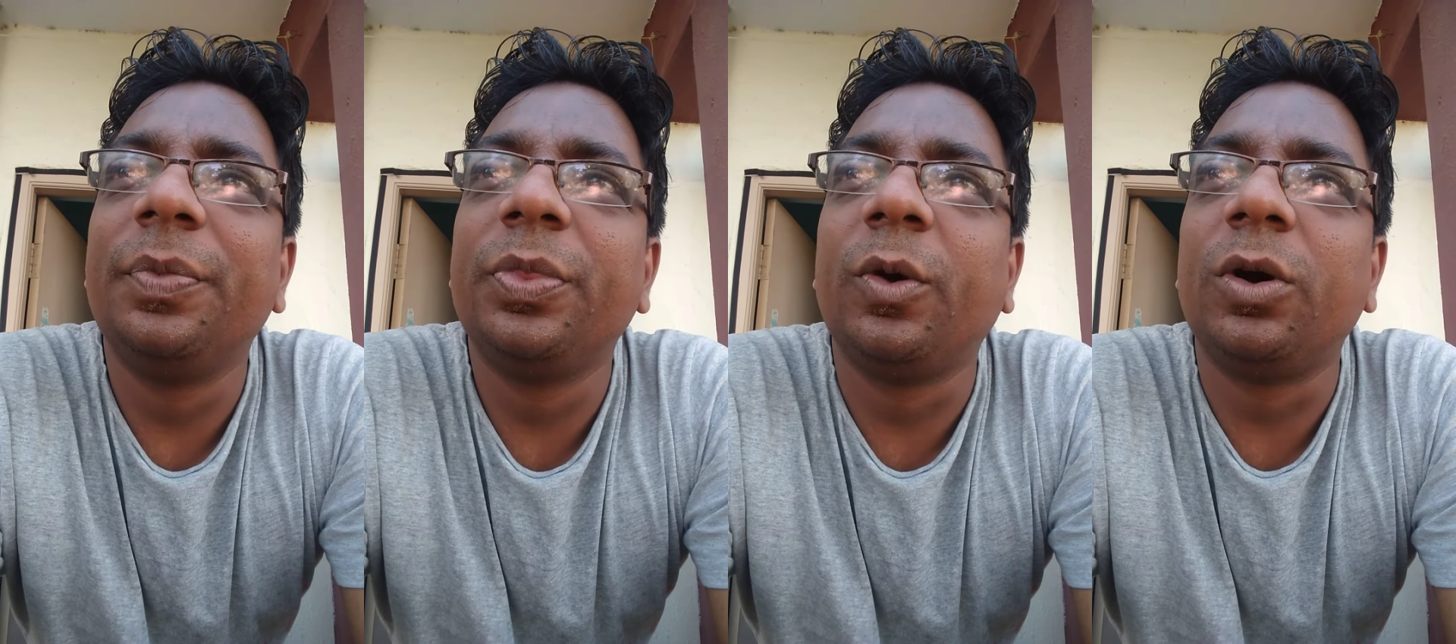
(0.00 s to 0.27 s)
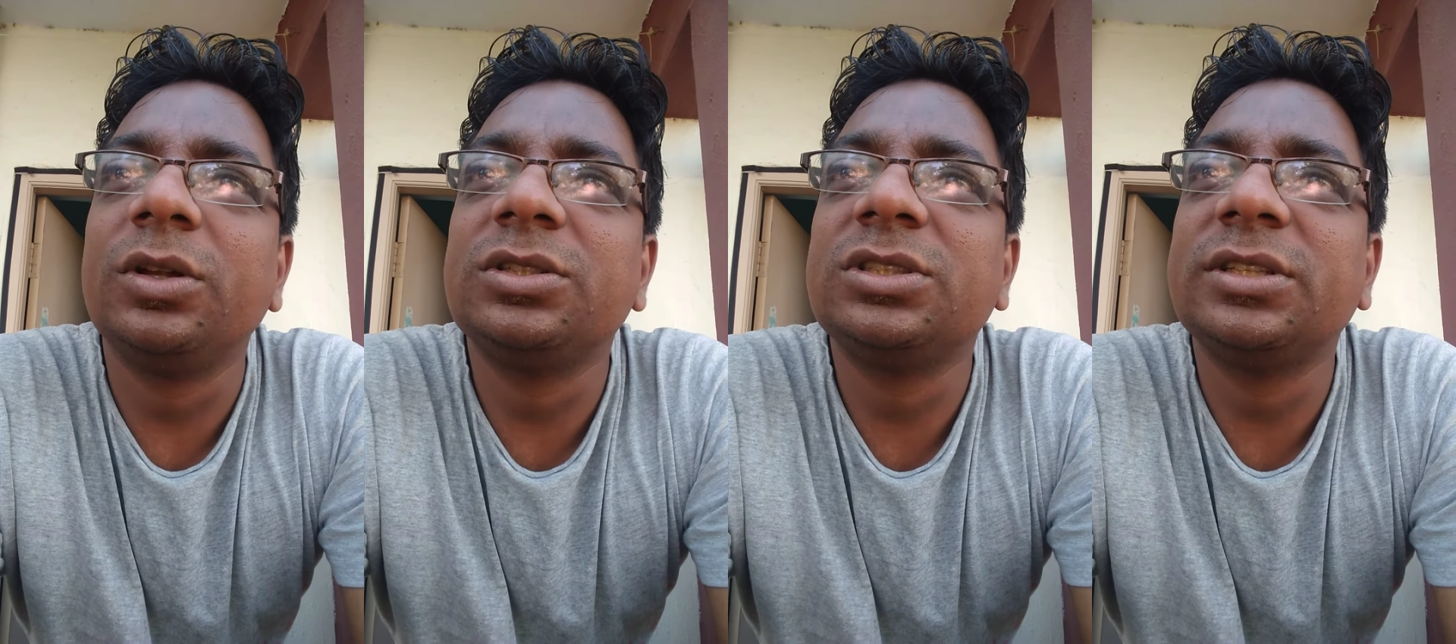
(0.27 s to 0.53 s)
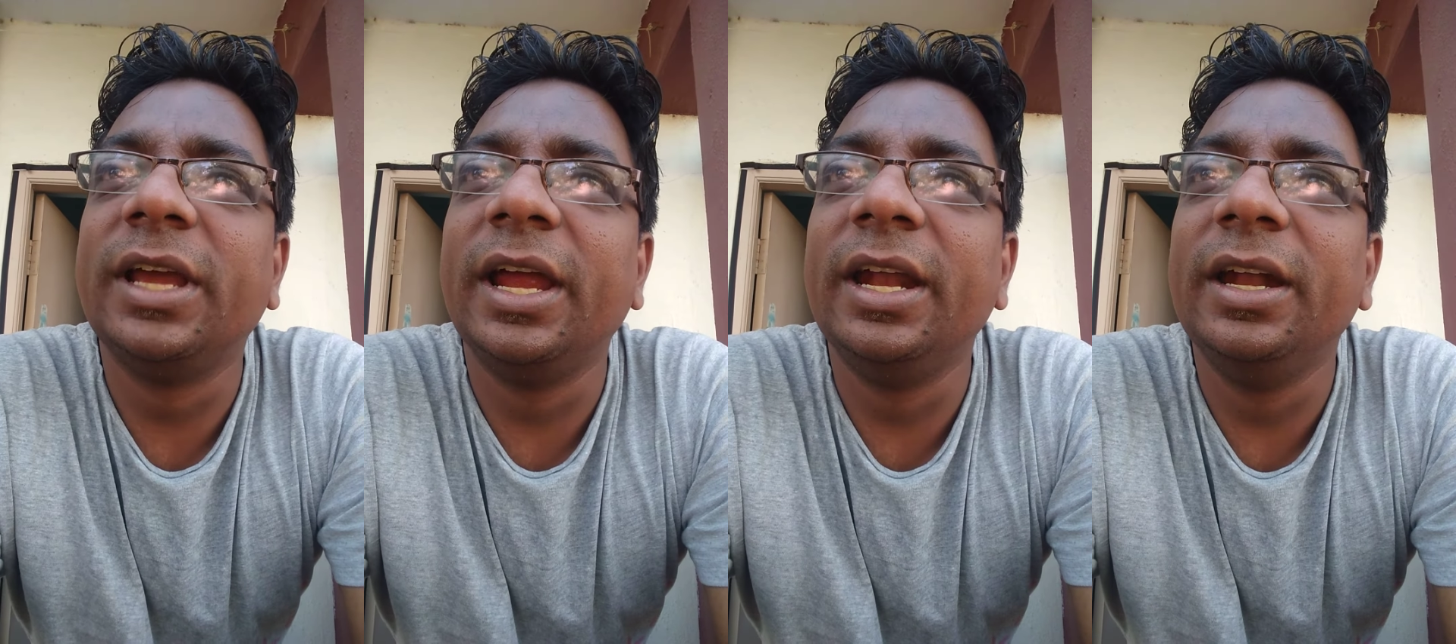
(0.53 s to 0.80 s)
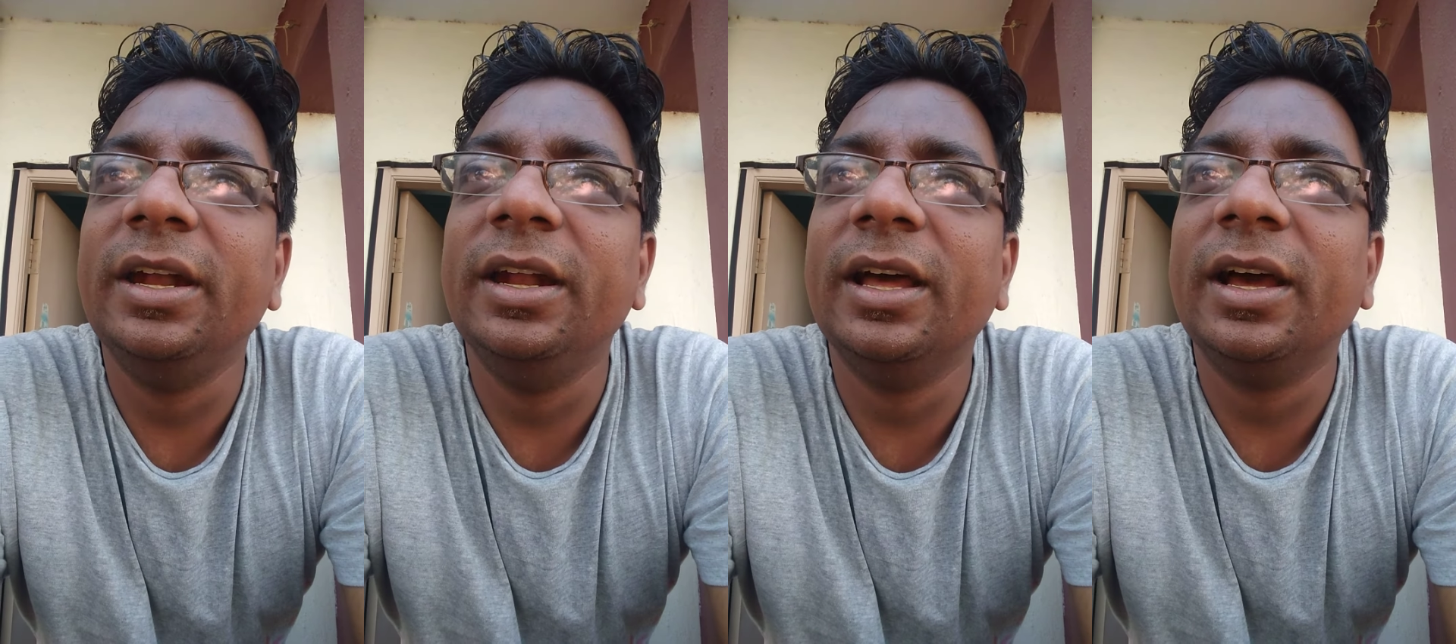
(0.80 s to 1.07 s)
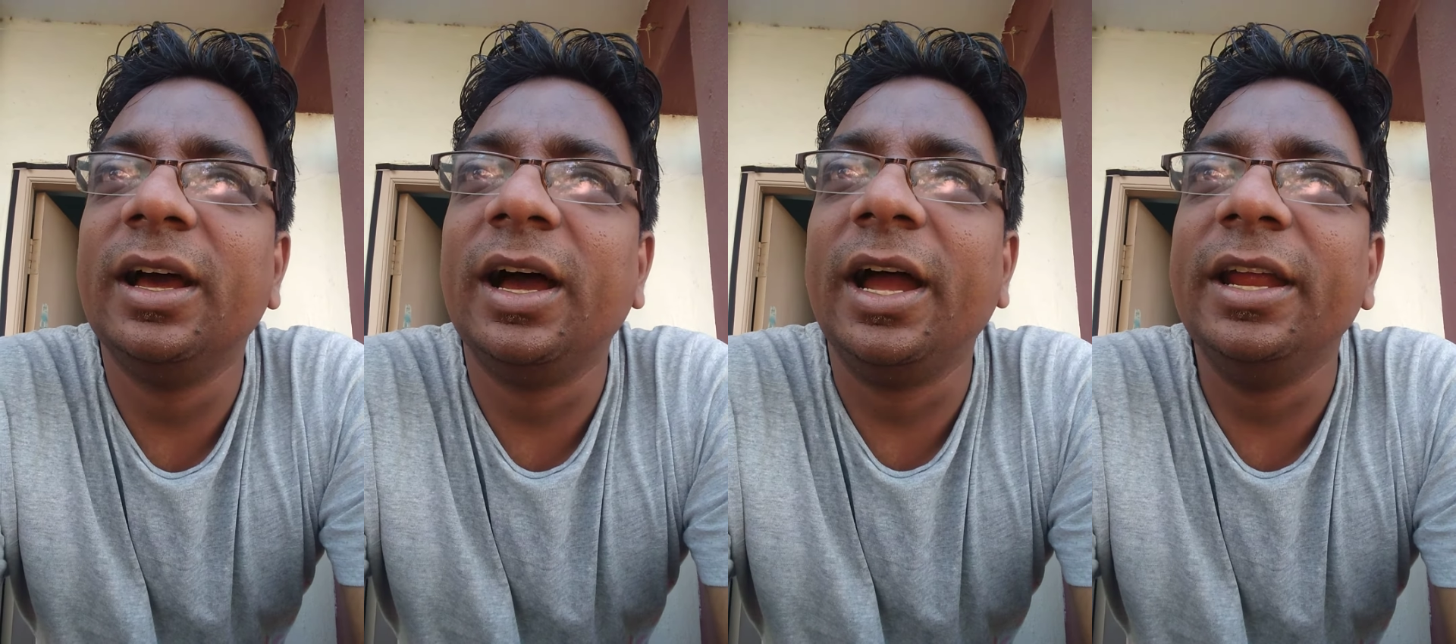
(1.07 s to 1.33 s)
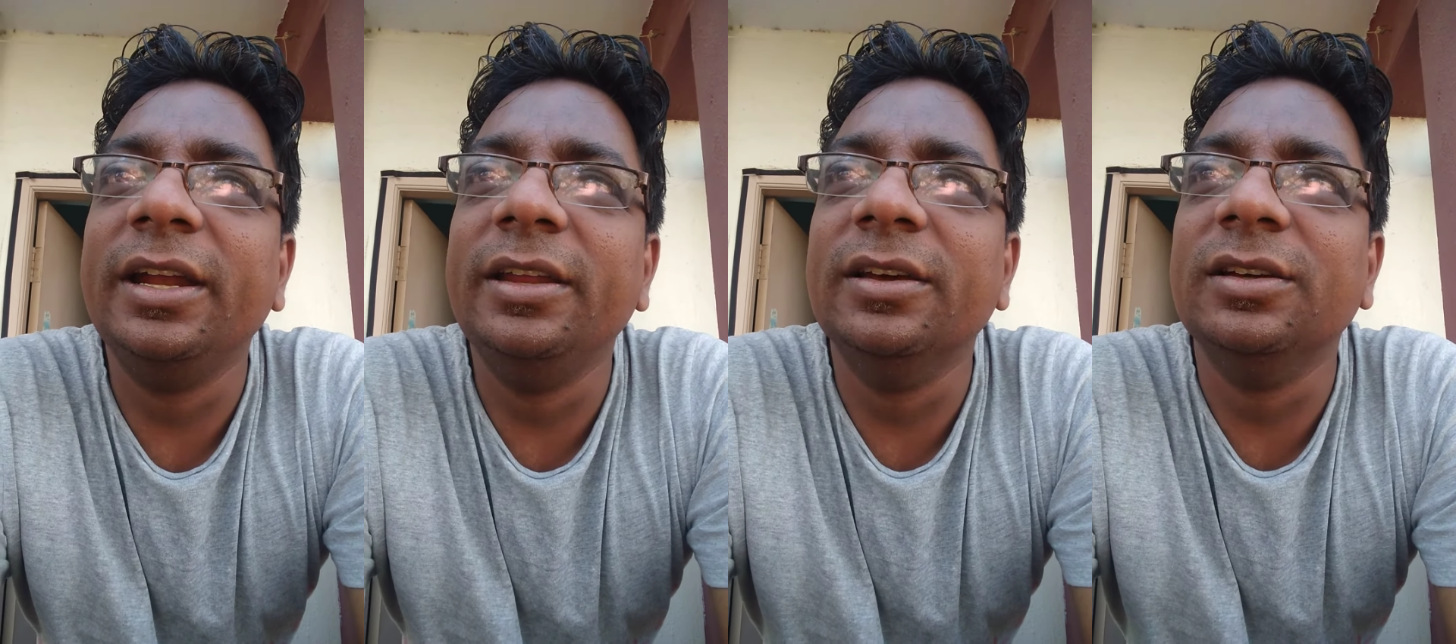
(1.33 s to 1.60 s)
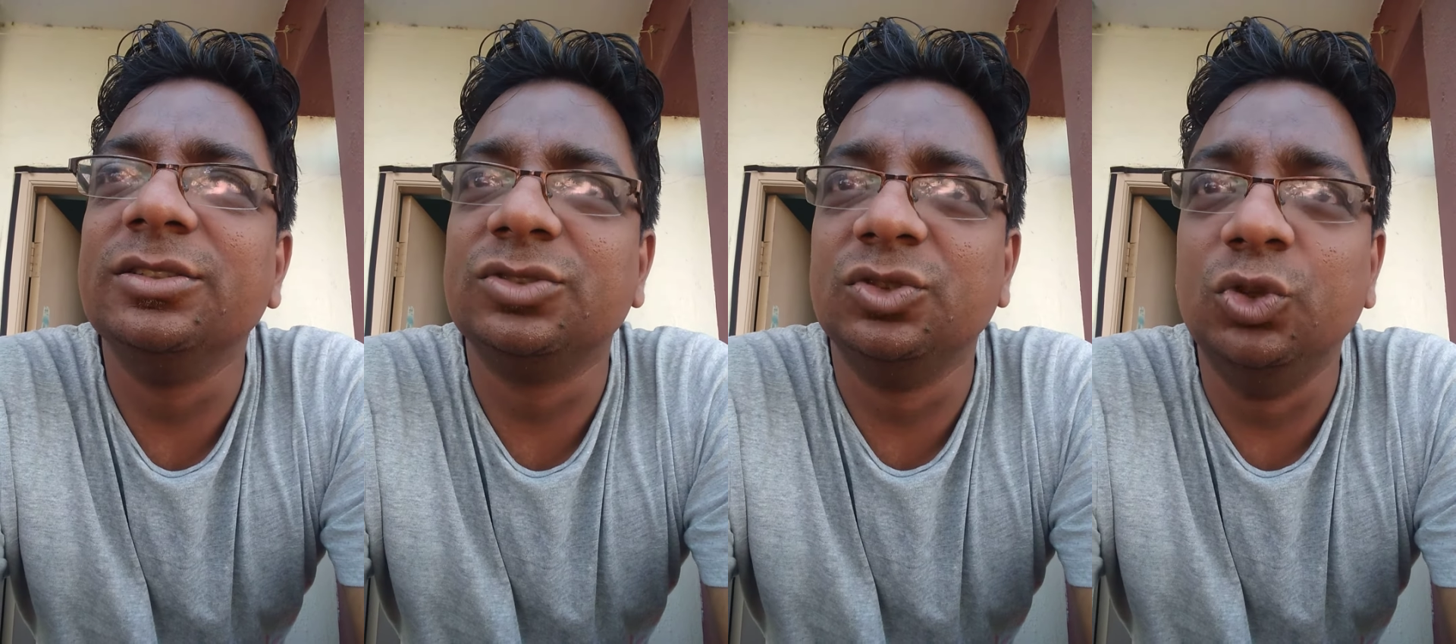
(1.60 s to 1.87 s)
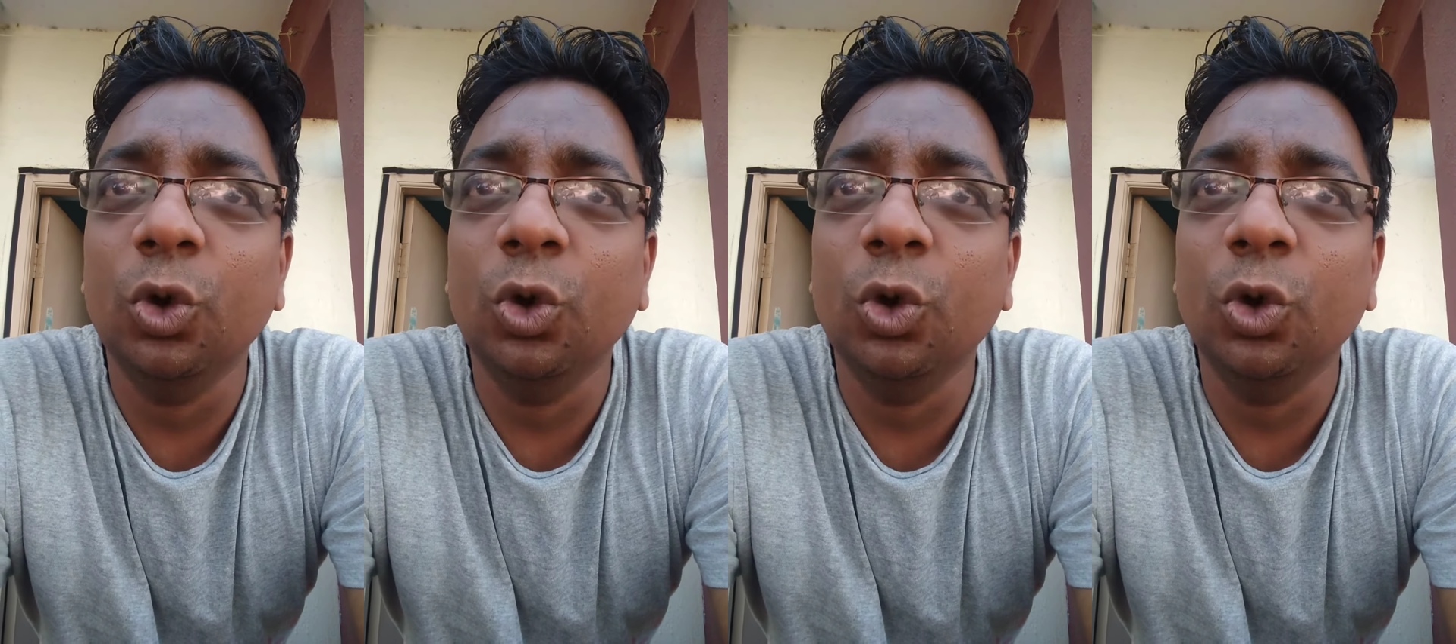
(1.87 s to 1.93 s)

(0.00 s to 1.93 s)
thoughts and ideas,